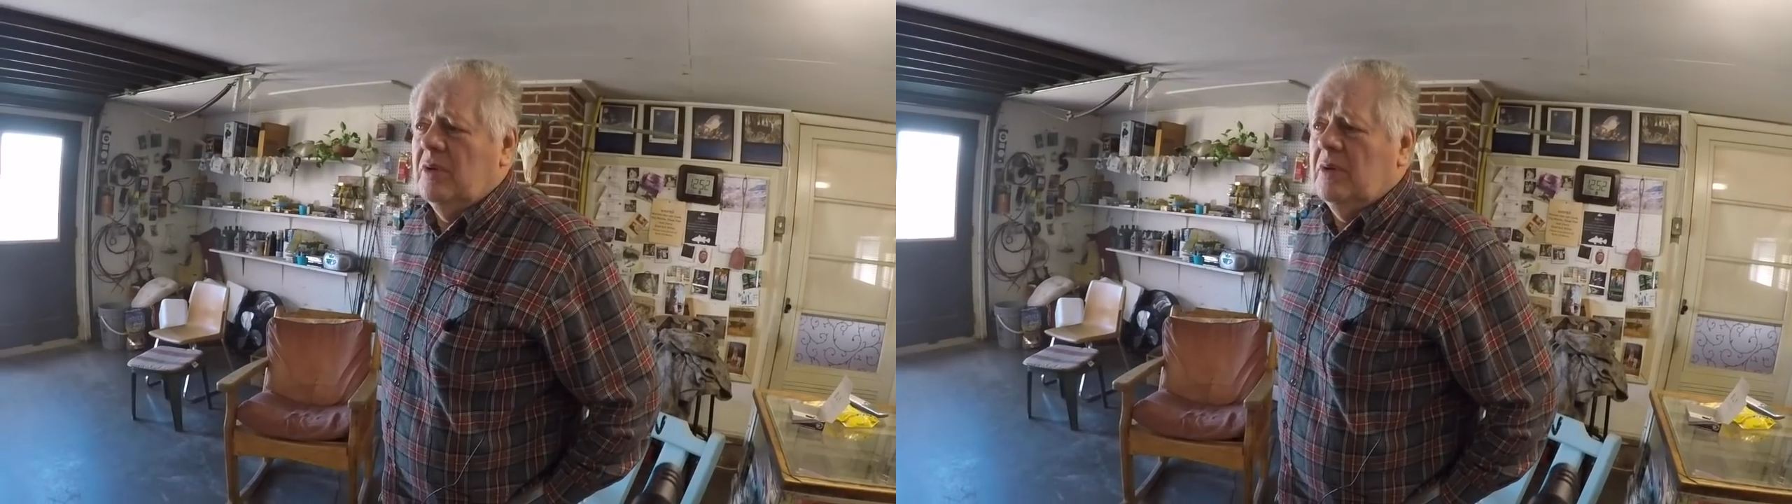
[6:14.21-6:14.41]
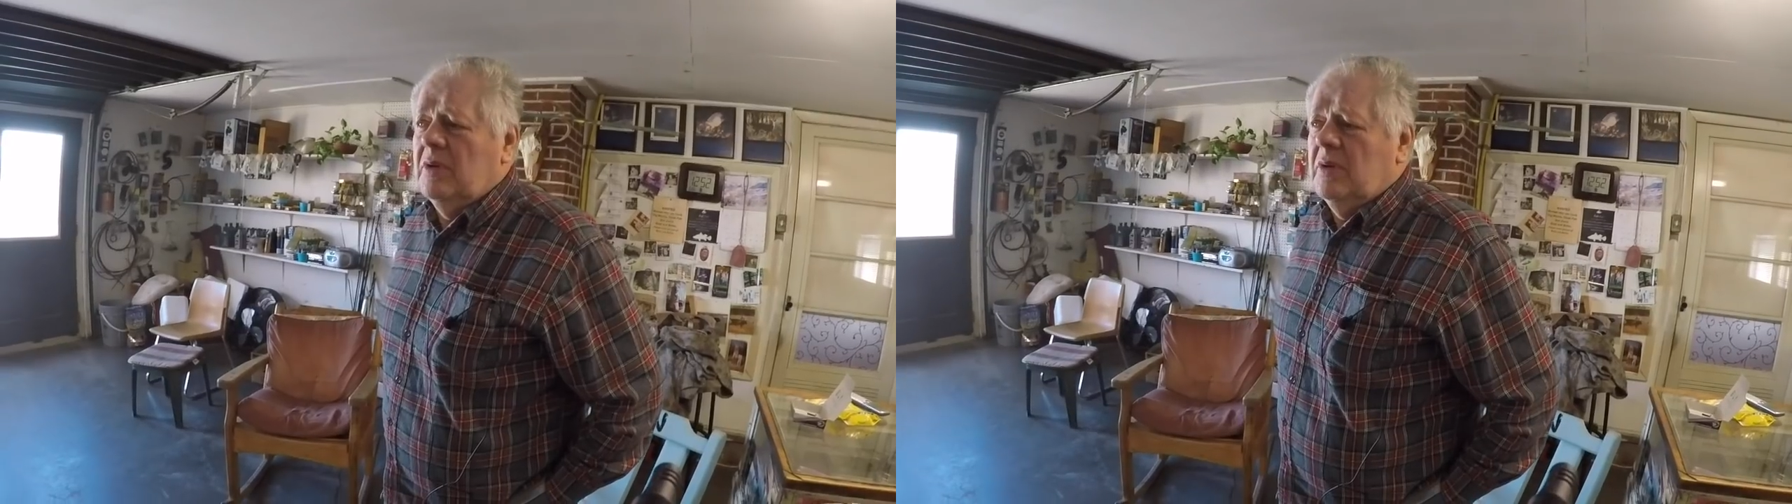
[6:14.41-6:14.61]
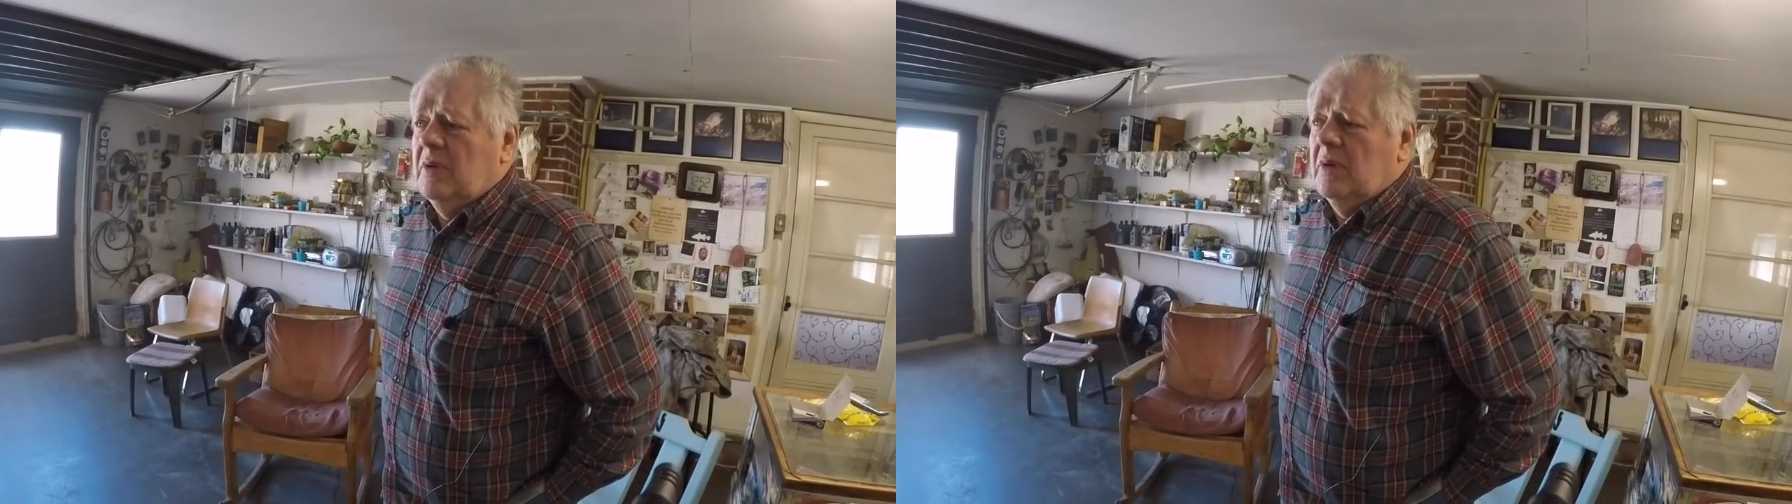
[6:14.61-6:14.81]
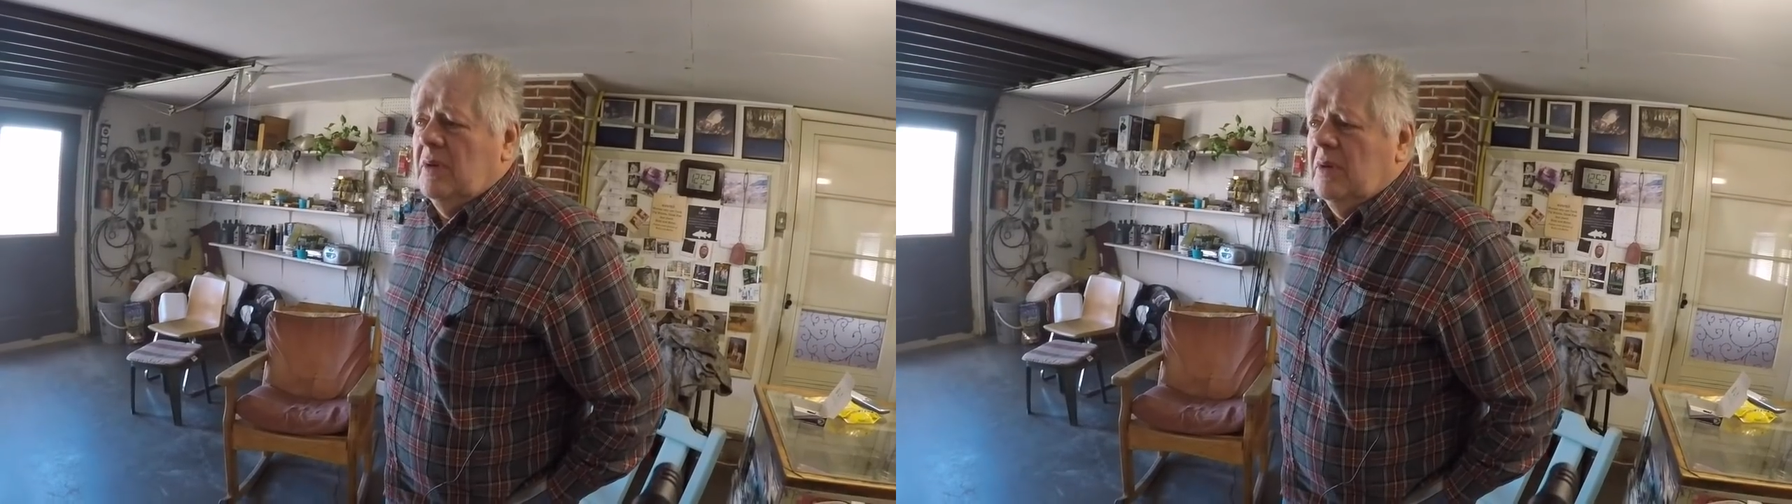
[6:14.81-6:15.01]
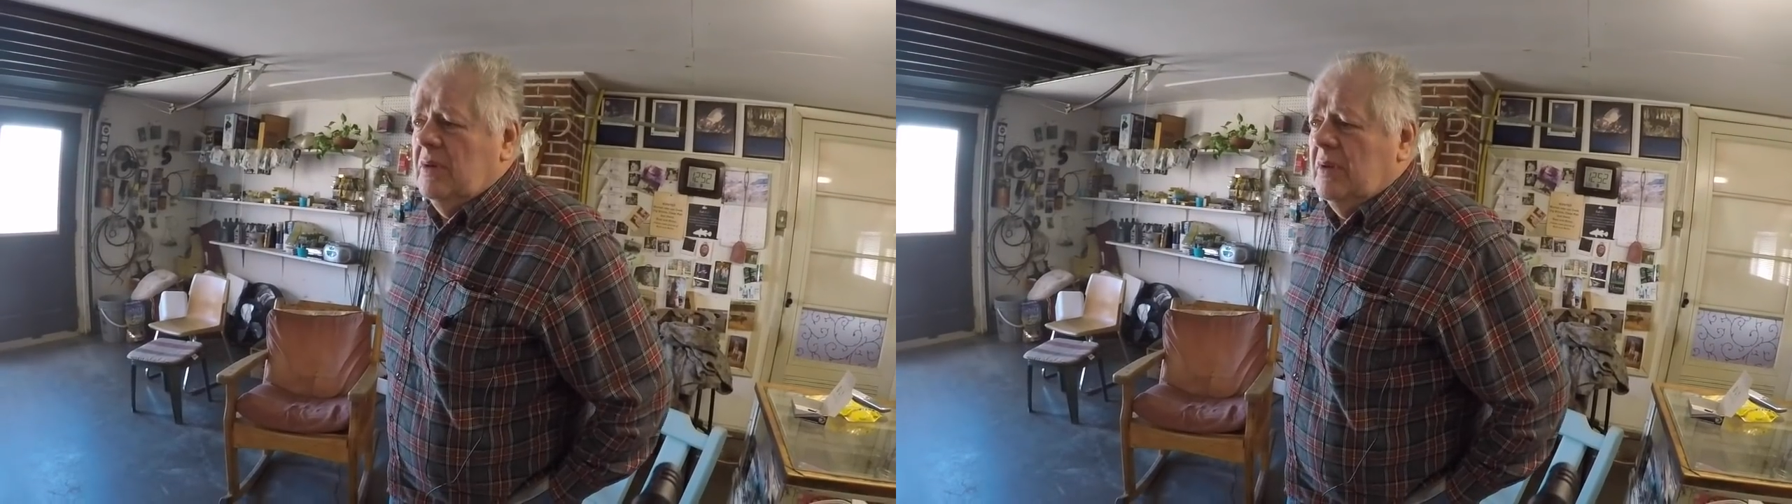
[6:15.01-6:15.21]
Right.
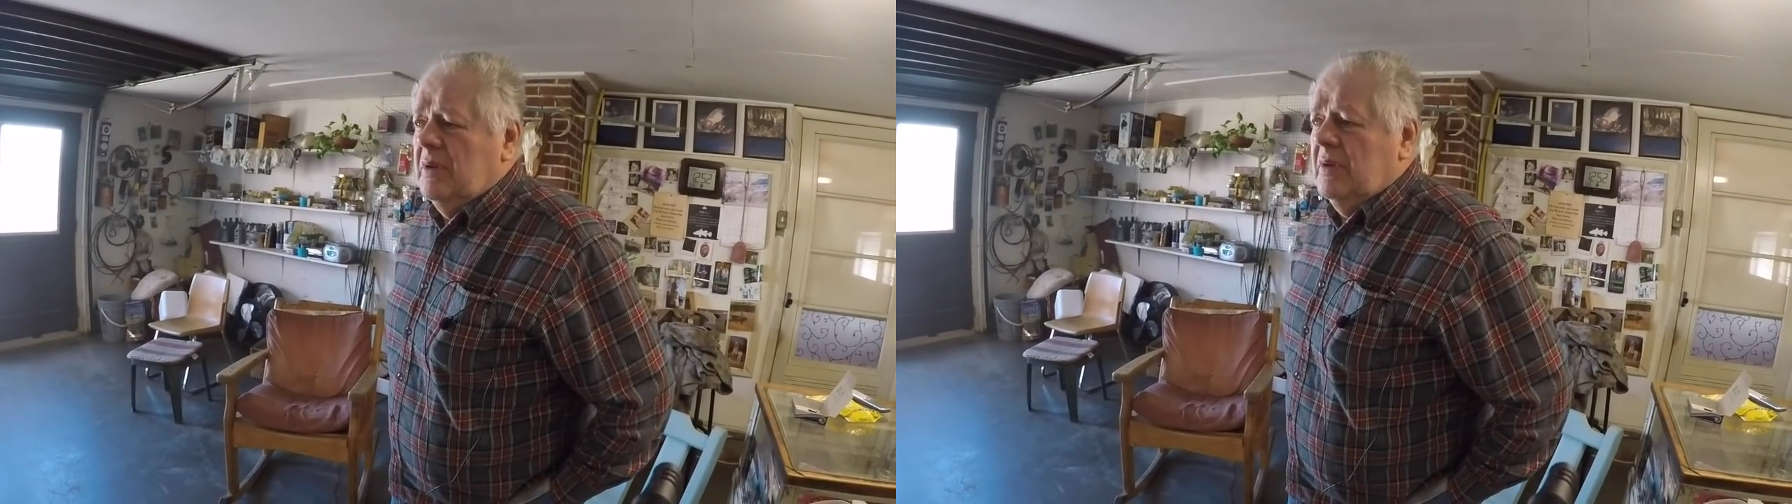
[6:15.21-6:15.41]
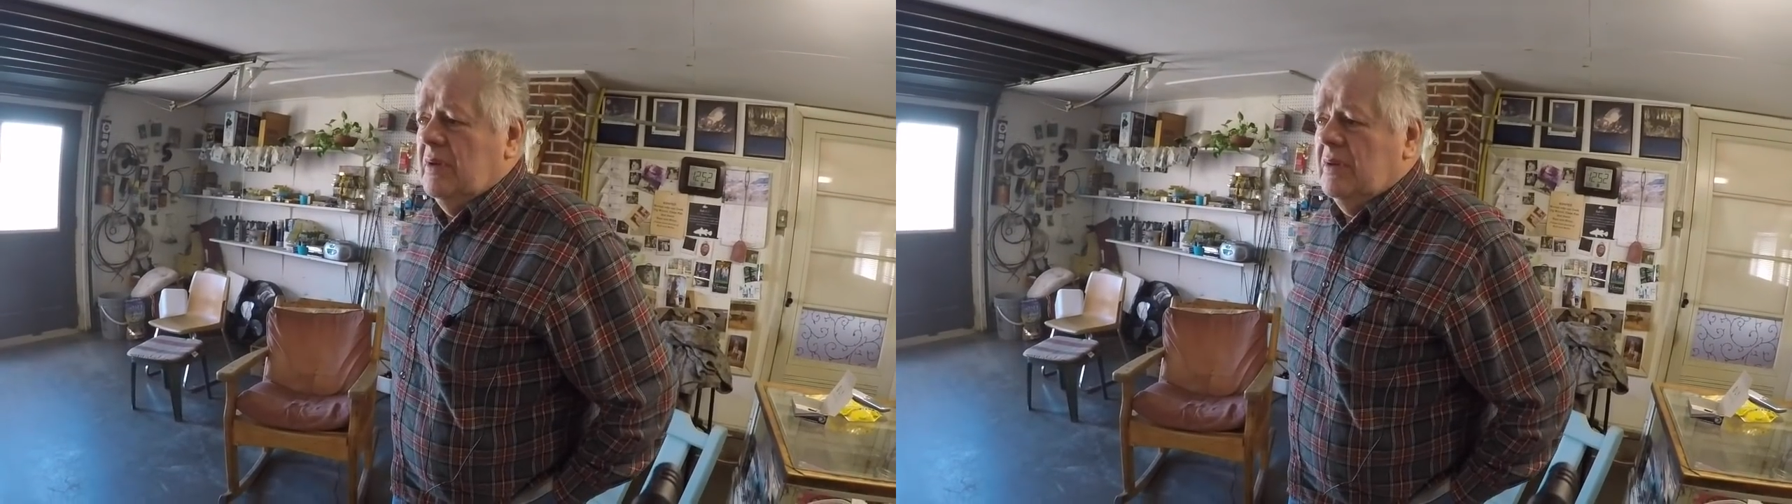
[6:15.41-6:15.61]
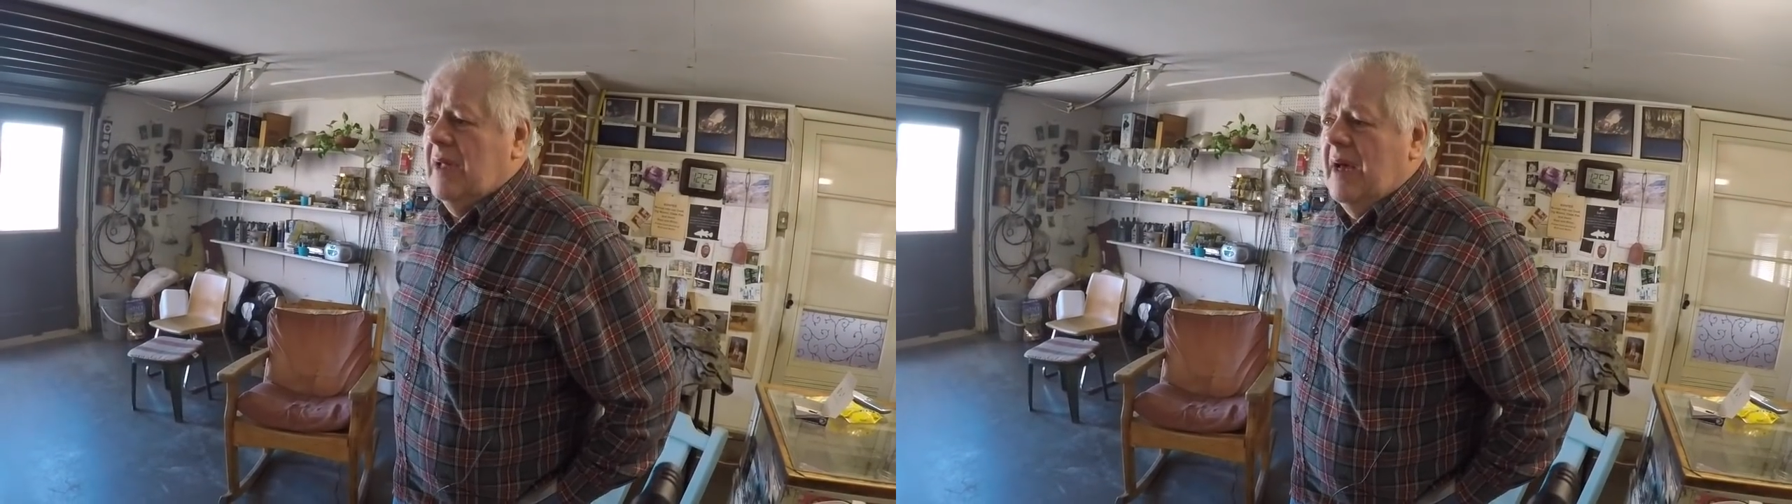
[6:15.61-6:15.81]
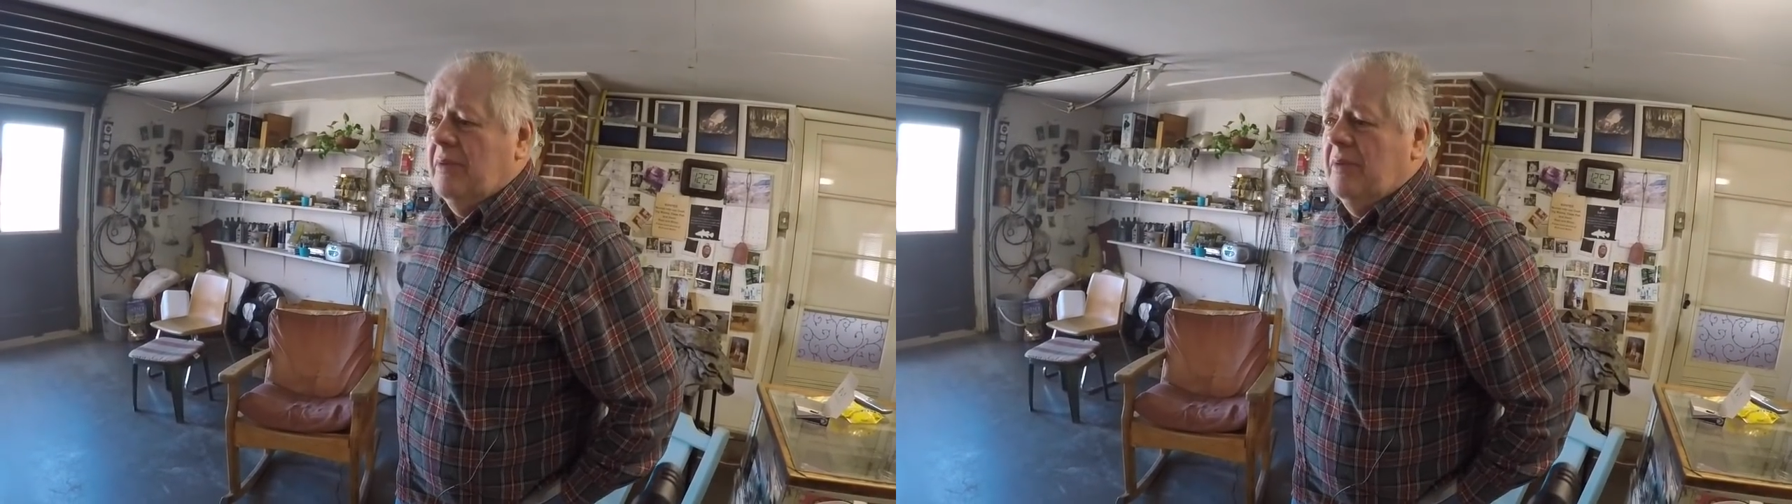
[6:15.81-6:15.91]
Time